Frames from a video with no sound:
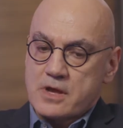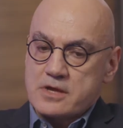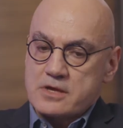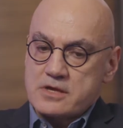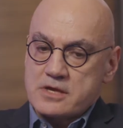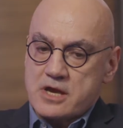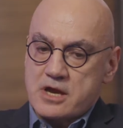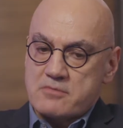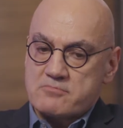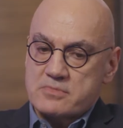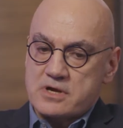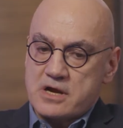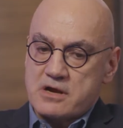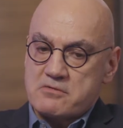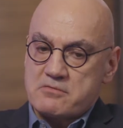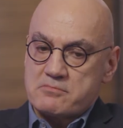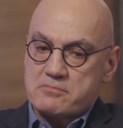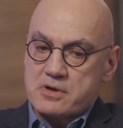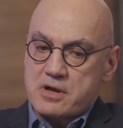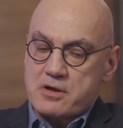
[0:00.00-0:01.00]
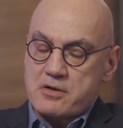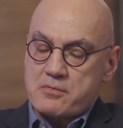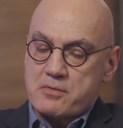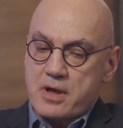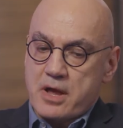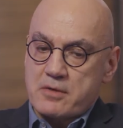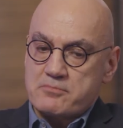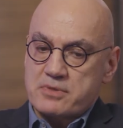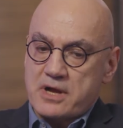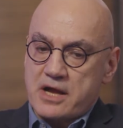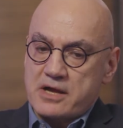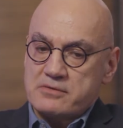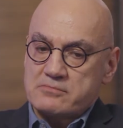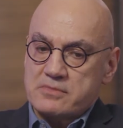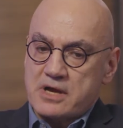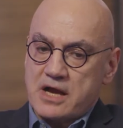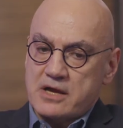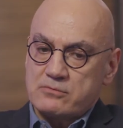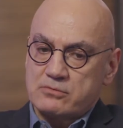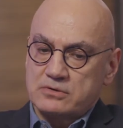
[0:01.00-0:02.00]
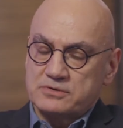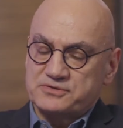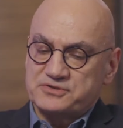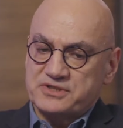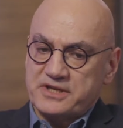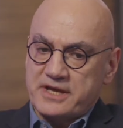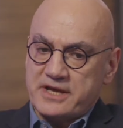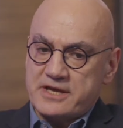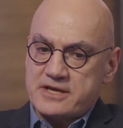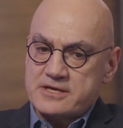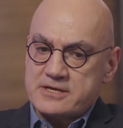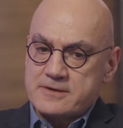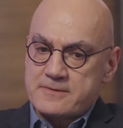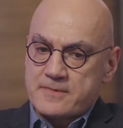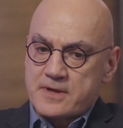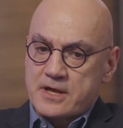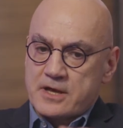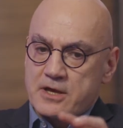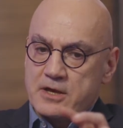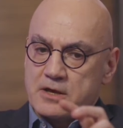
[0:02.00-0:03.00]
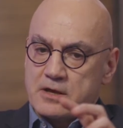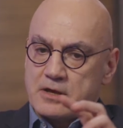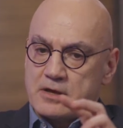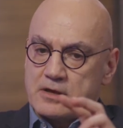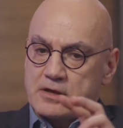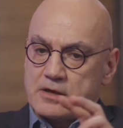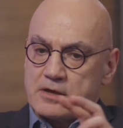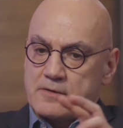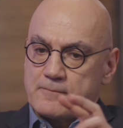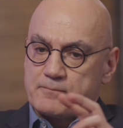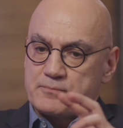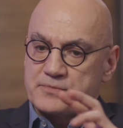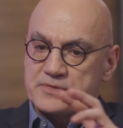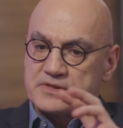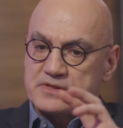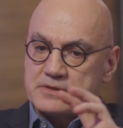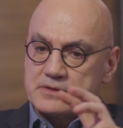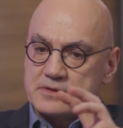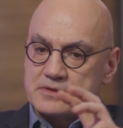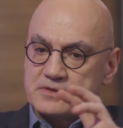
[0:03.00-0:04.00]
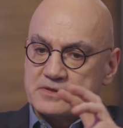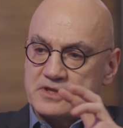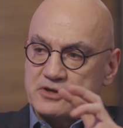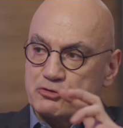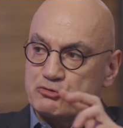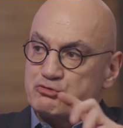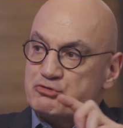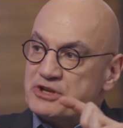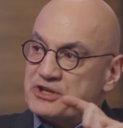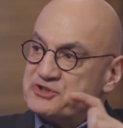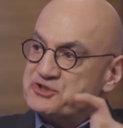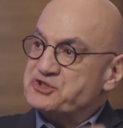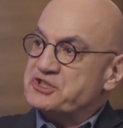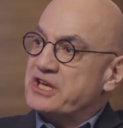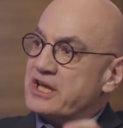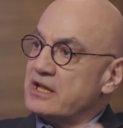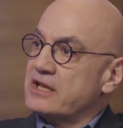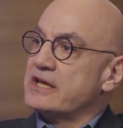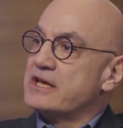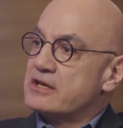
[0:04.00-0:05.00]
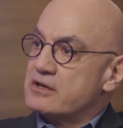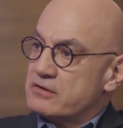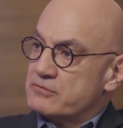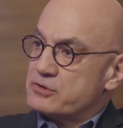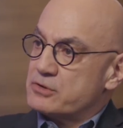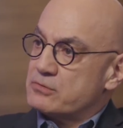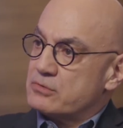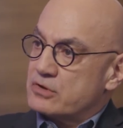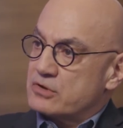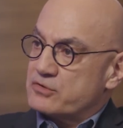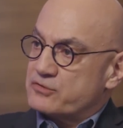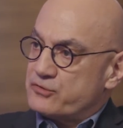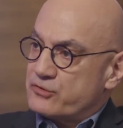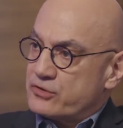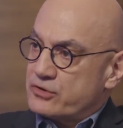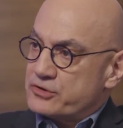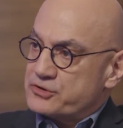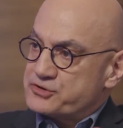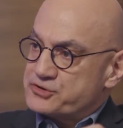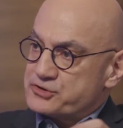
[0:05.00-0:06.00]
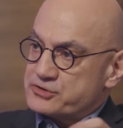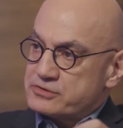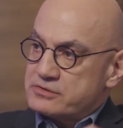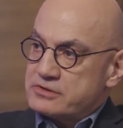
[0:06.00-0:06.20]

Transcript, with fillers: Yeah, I will say, the reskilling of the workforce,